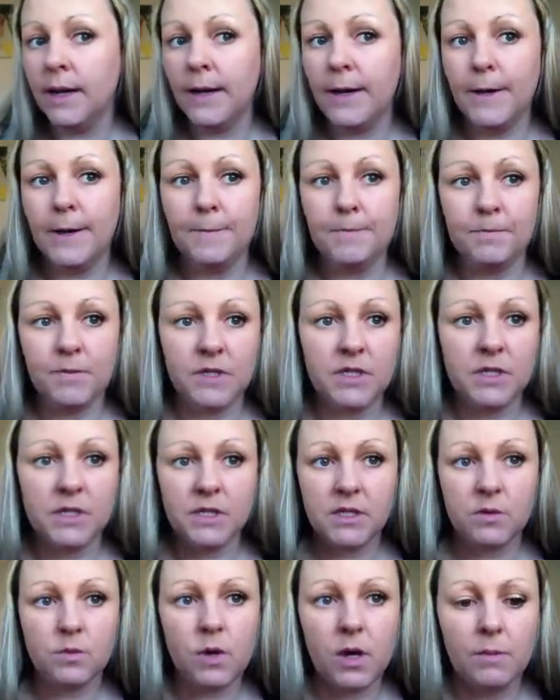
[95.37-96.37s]
So
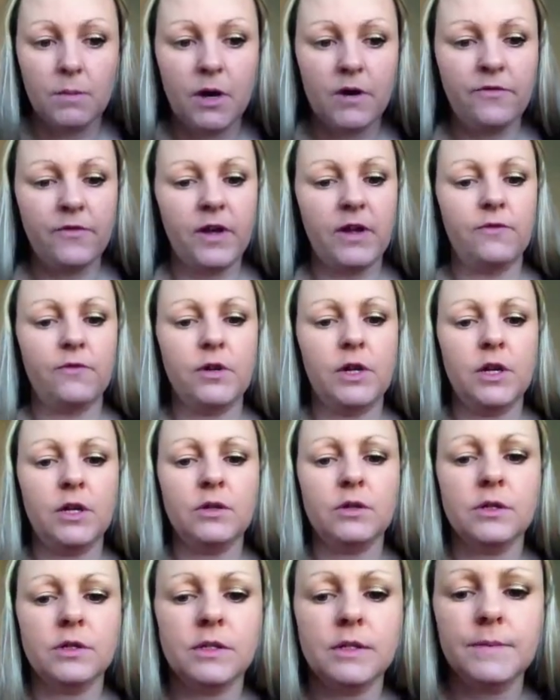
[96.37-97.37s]
this is one of my favourite
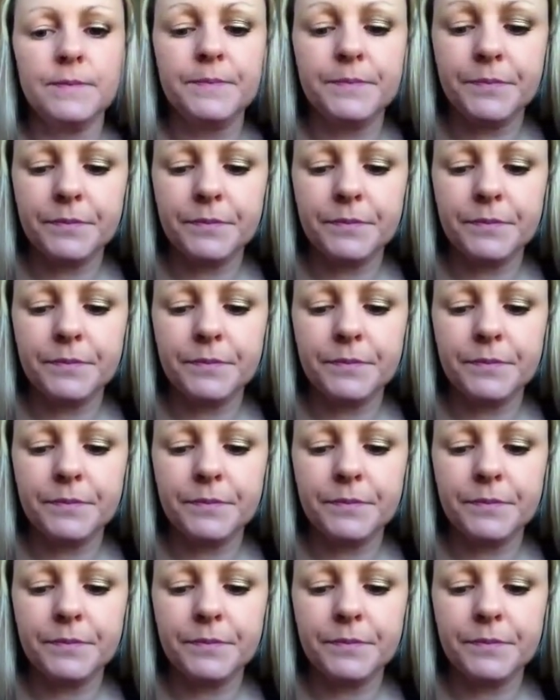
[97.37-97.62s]
looks.